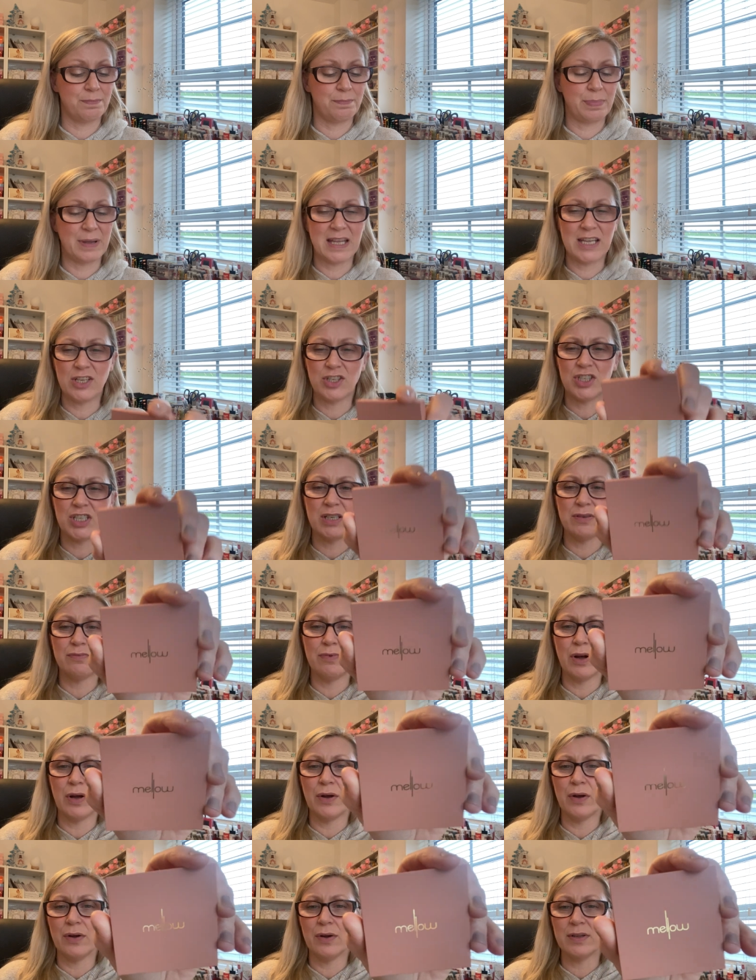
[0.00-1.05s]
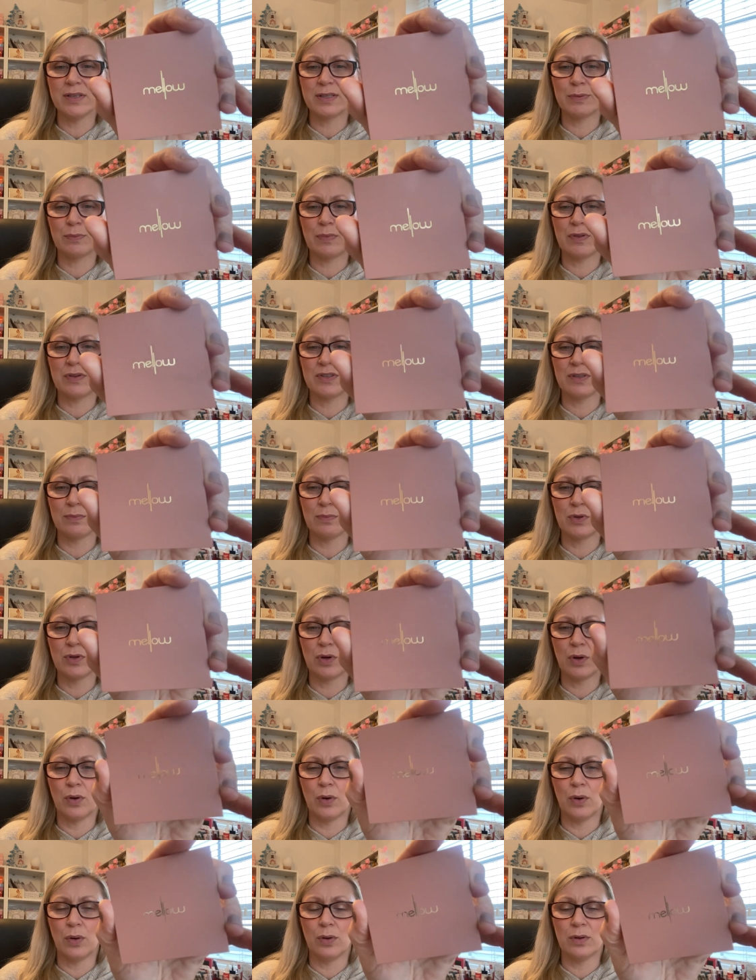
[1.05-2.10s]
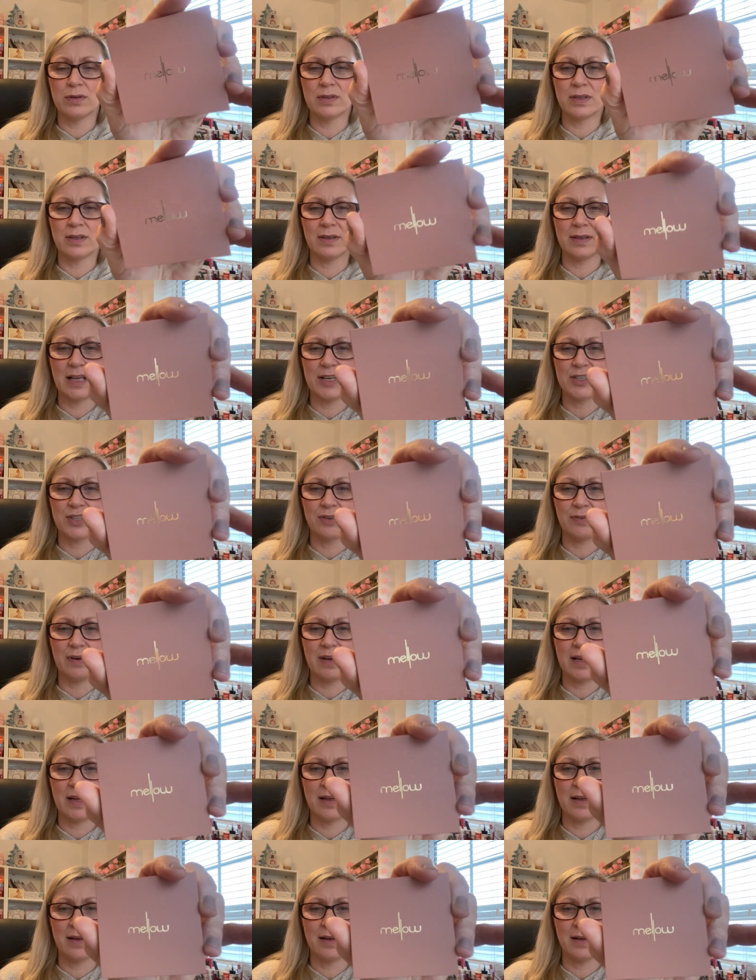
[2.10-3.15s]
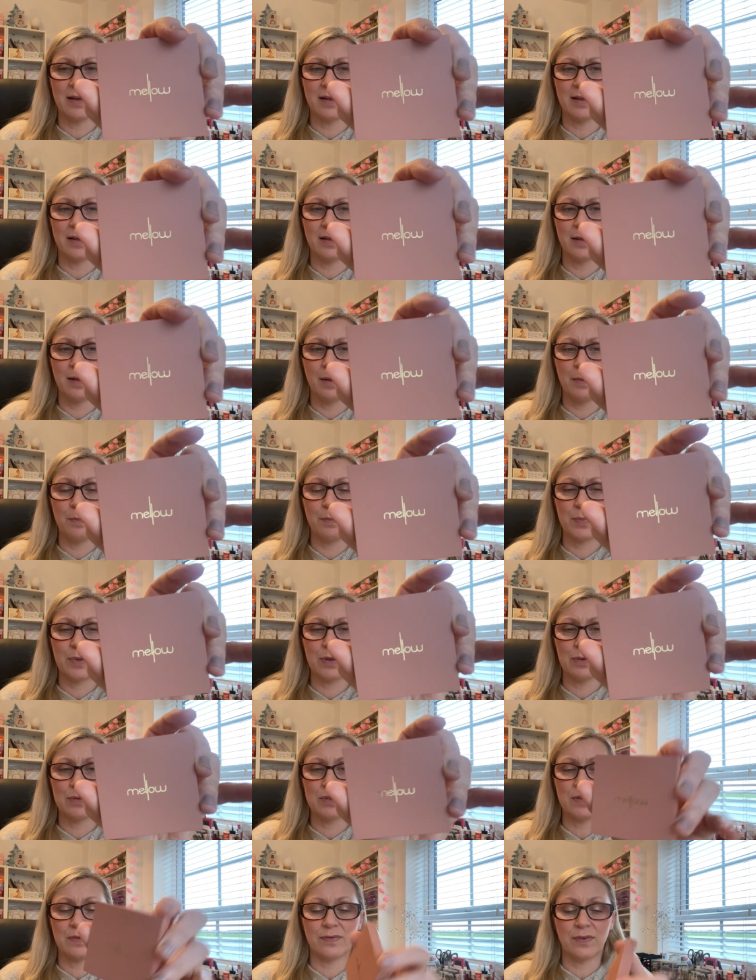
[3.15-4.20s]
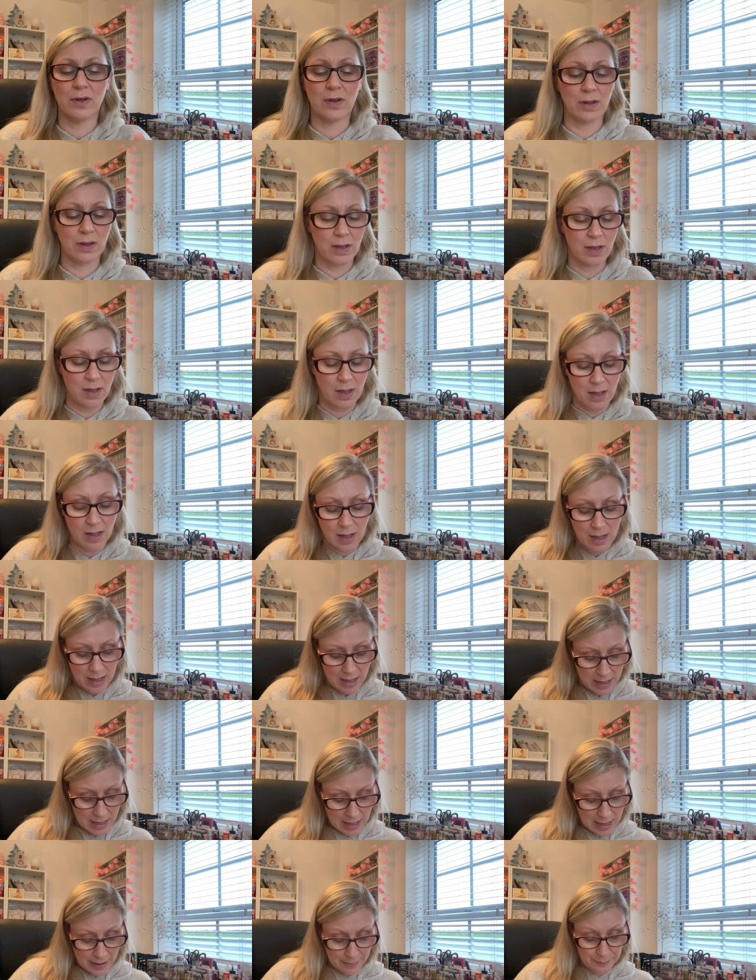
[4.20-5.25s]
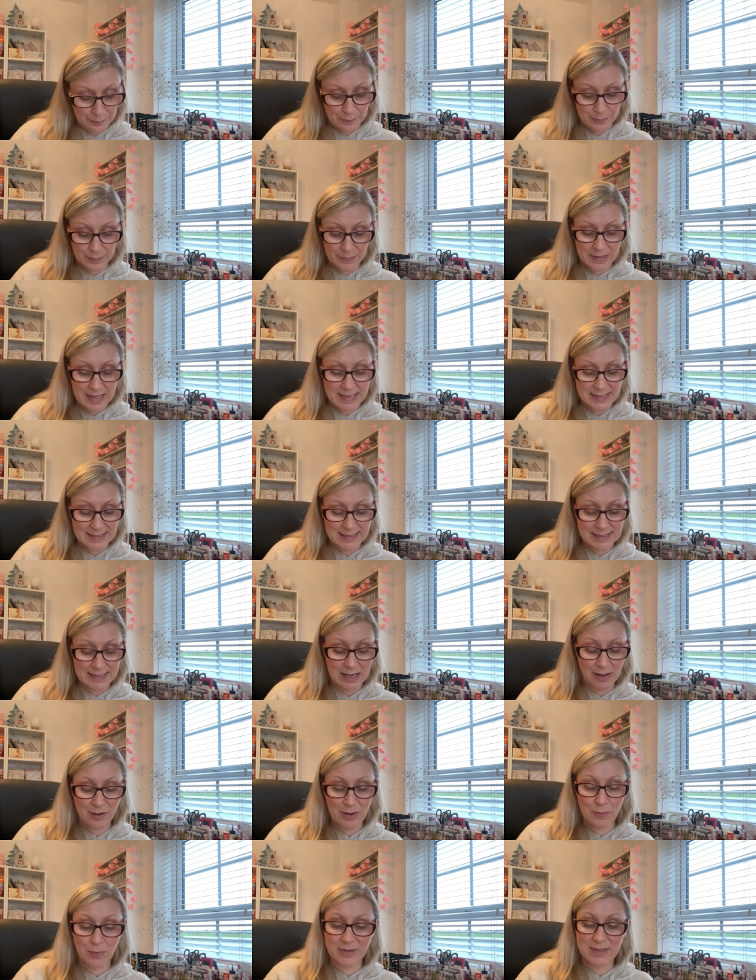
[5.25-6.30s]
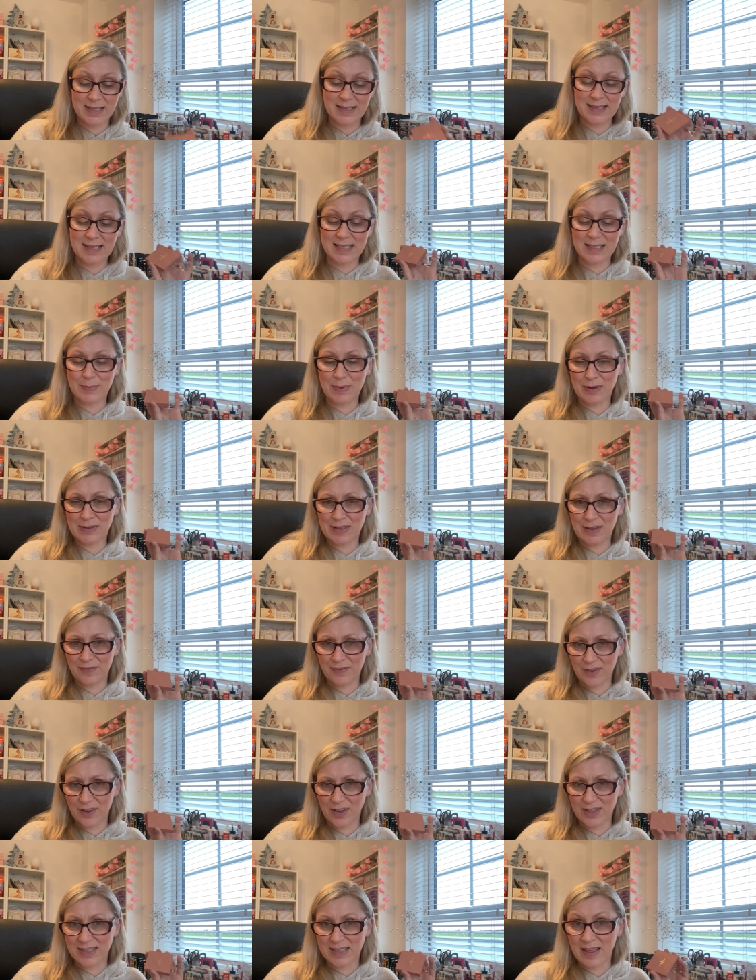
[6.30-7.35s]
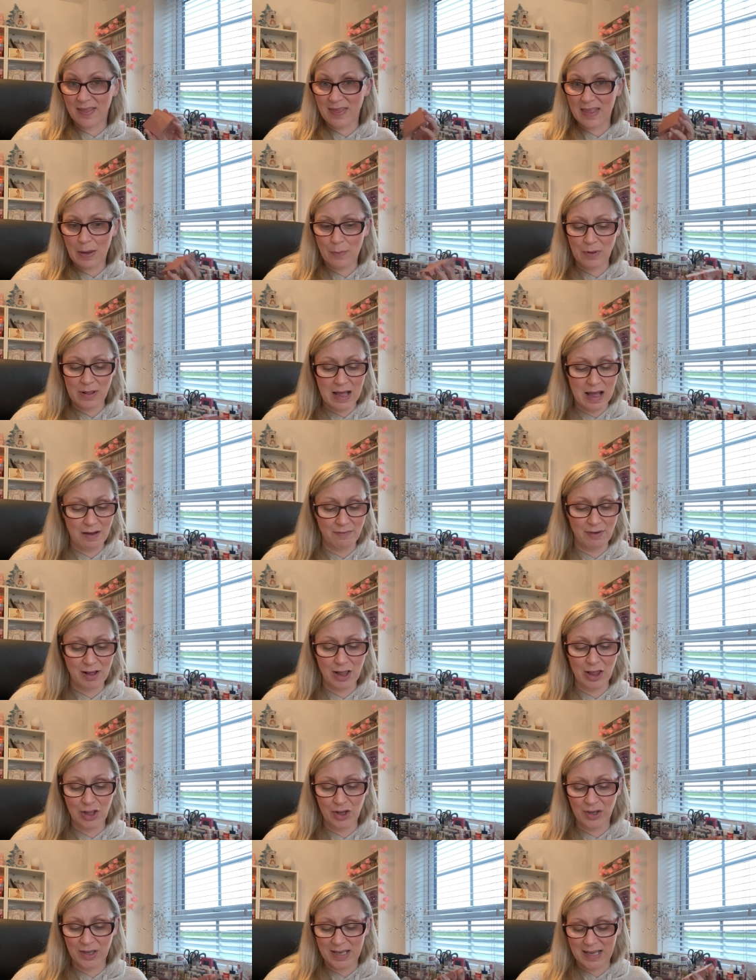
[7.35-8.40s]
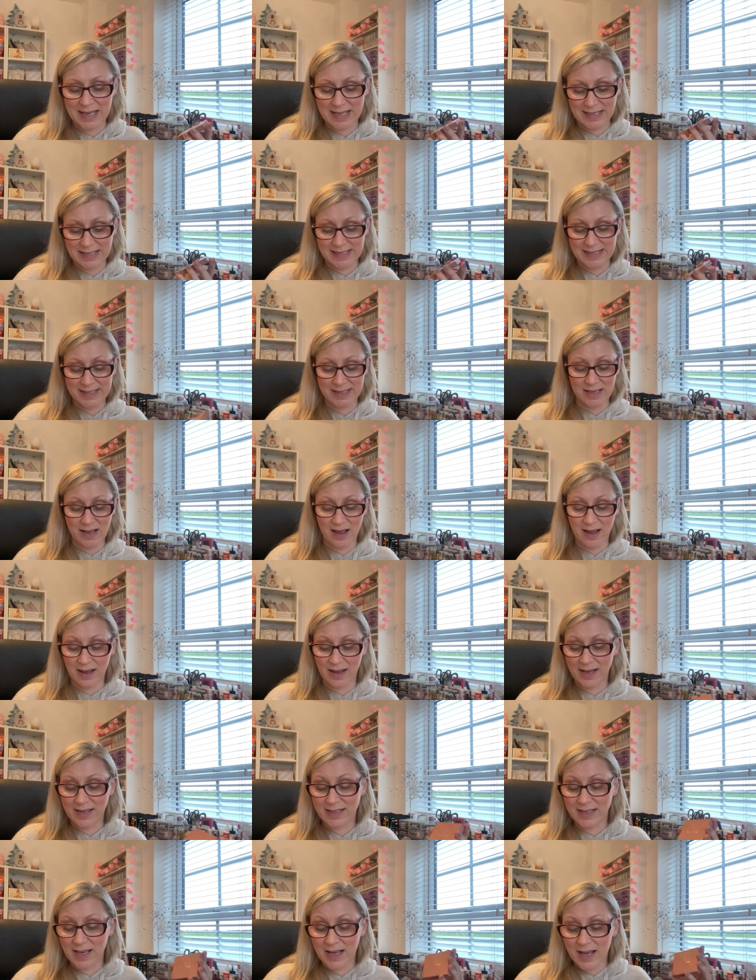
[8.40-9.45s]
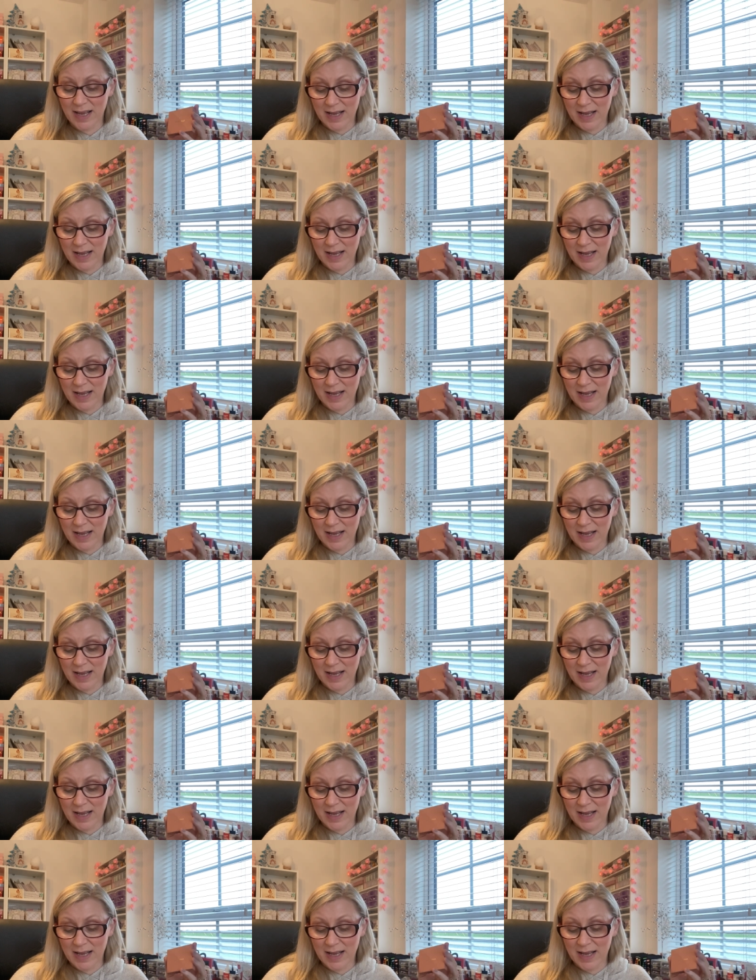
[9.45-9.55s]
peachy rose with some gold lettering. Beautiful. Let's tell you what it says about it first and then we'll have a look inside.